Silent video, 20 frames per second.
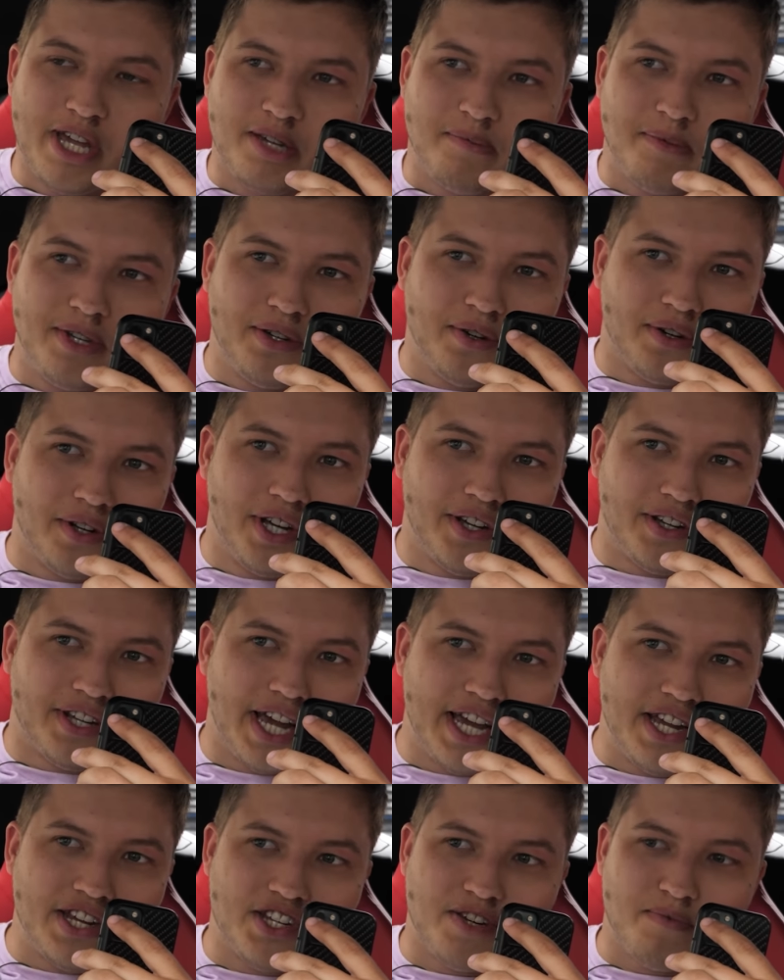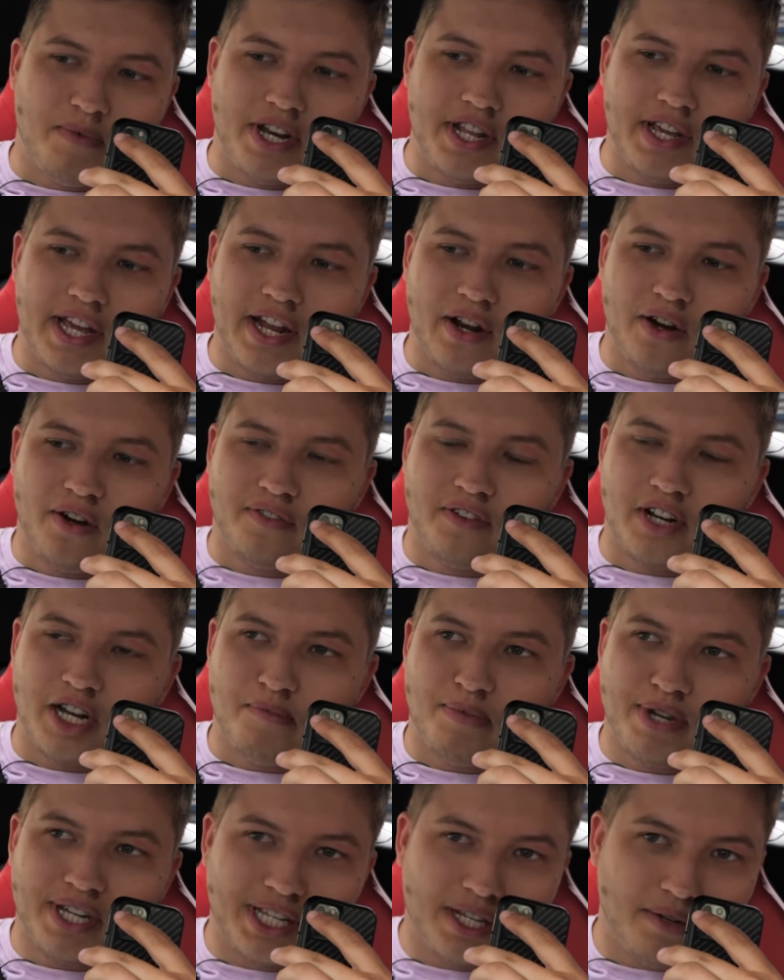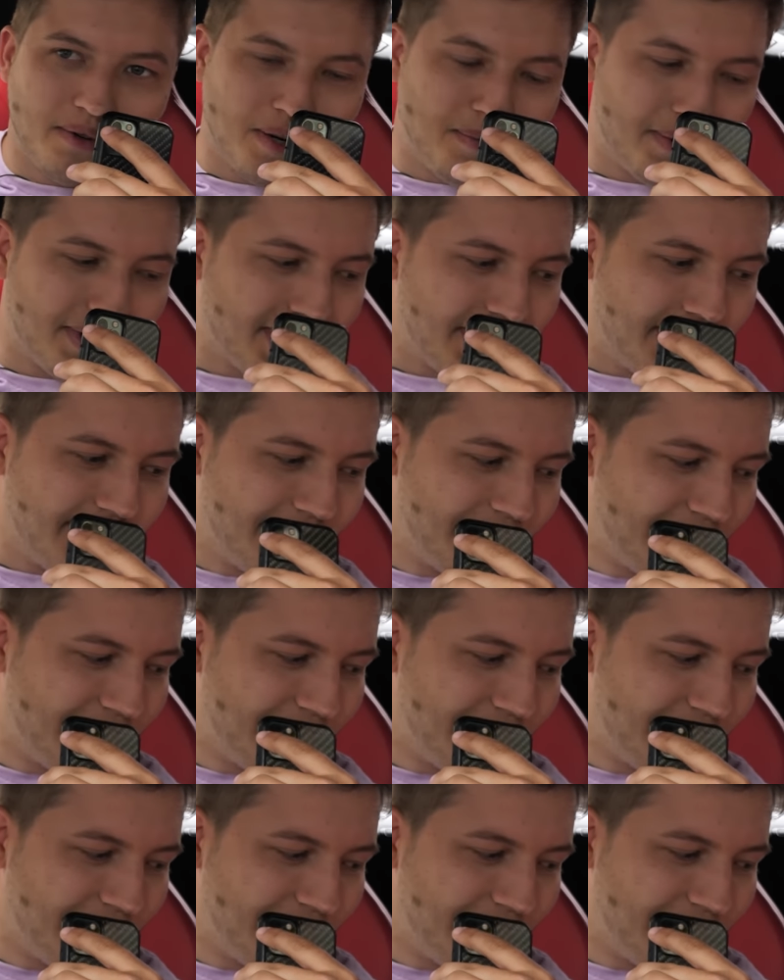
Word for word: Ping me your location when you get off and I'll pick you up, okay?